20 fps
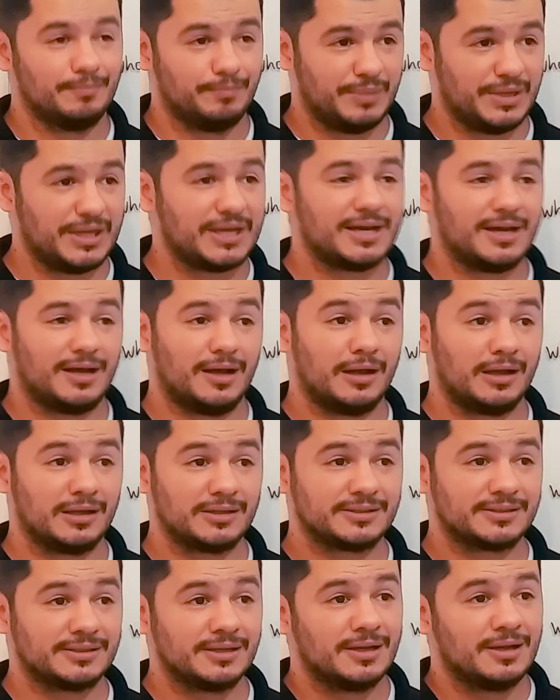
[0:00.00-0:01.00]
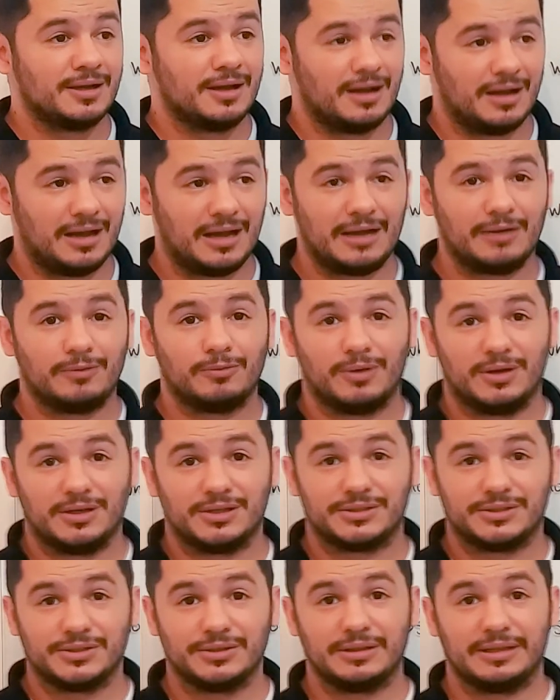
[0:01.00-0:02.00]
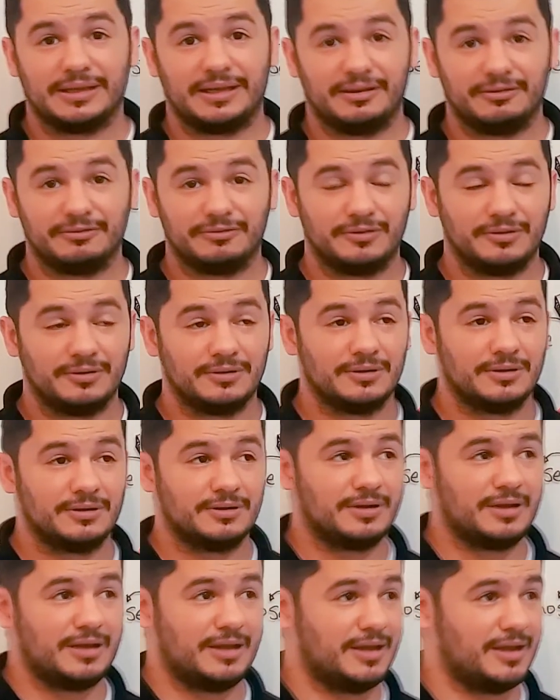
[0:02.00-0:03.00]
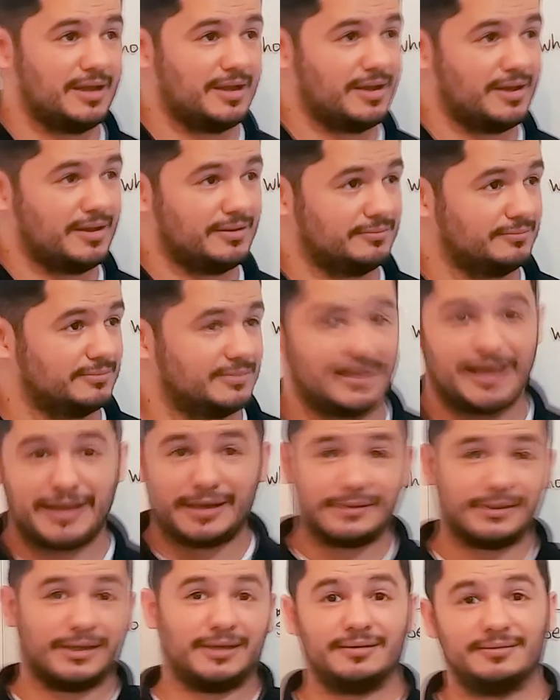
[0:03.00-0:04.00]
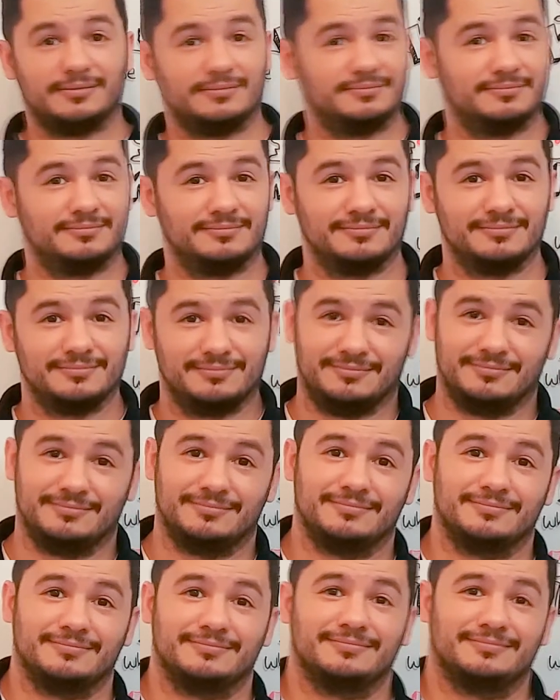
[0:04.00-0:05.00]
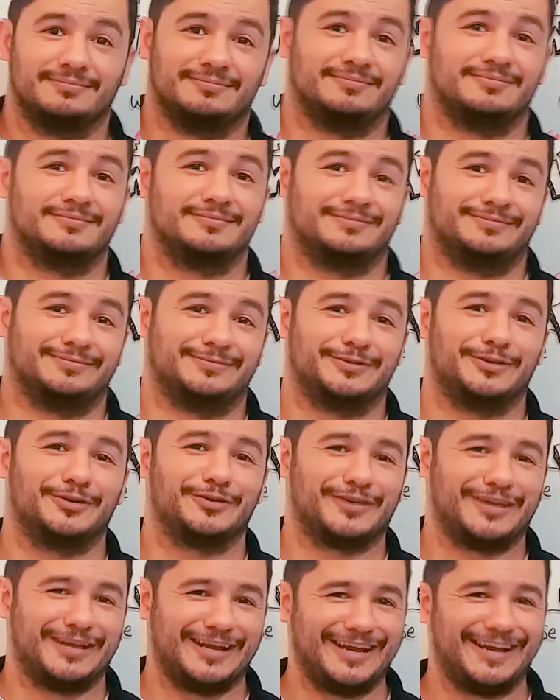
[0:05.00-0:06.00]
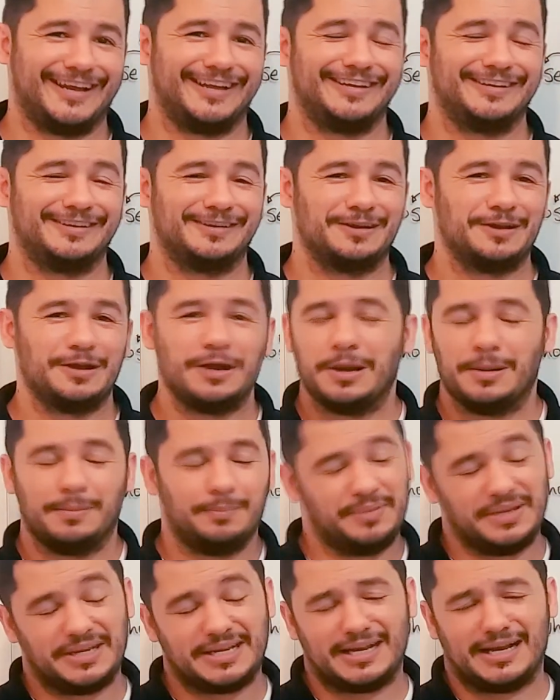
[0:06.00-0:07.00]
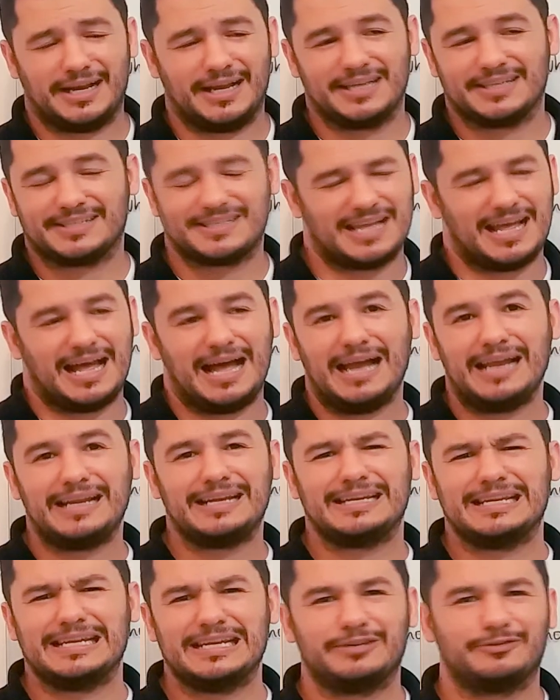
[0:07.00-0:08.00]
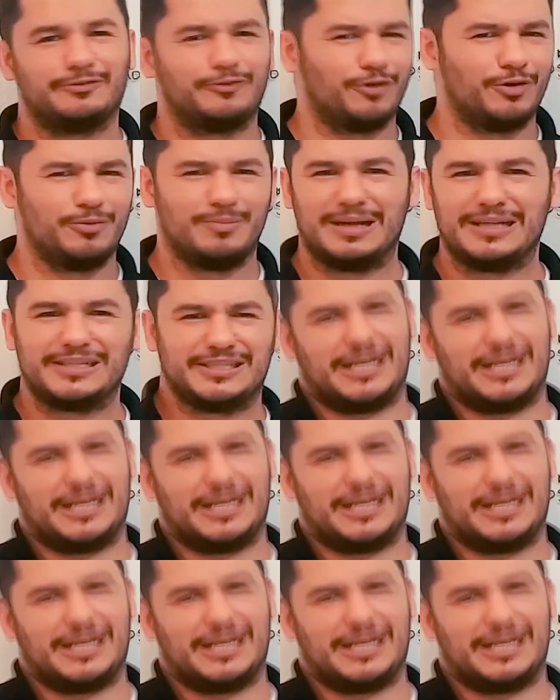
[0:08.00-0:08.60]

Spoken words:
Because I want to live in Canada. Okay? Because I need for my